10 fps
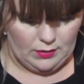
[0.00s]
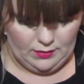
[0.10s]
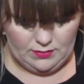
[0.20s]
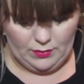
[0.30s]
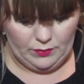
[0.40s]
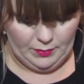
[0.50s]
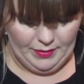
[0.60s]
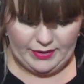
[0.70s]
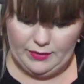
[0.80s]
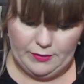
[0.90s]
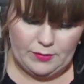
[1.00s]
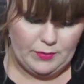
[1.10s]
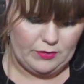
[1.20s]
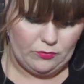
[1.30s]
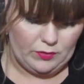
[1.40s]
It's not really my color,
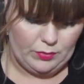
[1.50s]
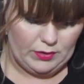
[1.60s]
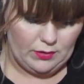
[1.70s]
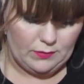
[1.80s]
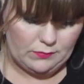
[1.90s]
but it's really pretty.